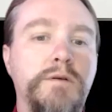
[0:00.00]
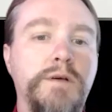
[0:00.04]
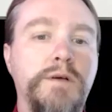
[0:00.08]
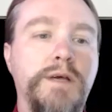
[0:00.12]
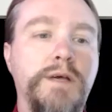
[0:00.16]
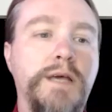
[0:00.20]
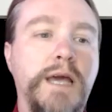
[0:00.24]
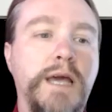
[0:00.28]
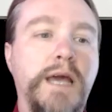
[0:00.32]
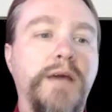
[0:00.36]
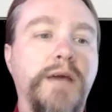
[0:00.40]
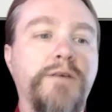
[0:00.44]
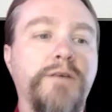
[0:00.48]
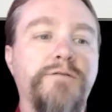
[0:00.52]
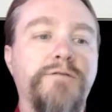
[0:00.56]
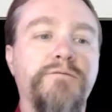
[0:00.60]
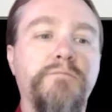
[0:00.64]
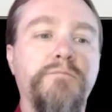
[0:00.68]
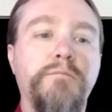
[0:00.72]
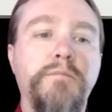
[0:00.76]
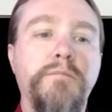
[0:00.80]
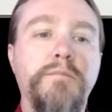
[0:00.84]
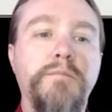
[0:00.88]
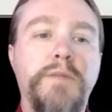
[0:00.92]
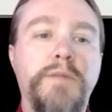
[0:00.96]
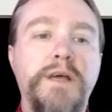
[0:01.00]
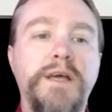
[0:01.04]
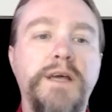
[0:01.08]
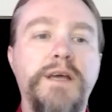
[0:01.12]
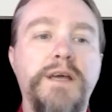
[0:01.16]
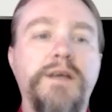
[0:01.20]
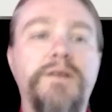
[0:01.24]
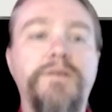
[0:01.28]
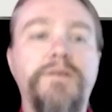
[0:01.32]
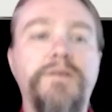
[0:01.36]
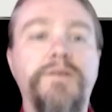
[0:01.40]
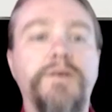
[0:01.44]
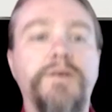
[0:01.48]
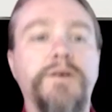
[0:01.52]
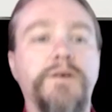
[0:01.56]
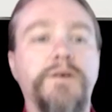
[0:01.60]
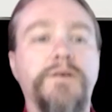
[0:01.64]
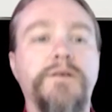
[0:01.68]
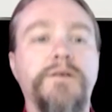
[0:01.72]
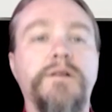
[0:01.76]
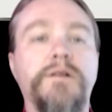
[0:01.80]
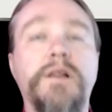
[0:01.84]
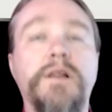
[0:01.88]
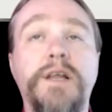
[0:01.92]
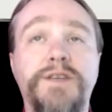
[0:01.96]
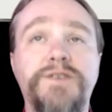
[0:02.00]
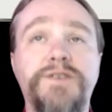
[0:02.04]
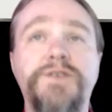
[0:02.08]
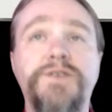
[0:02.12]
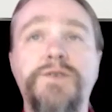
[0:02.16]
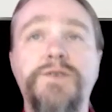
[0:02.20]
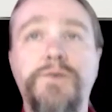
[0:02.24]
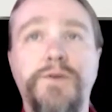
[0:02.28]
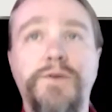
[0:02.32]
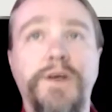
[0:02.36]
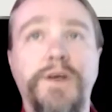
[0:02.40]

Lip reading: gave me the let's do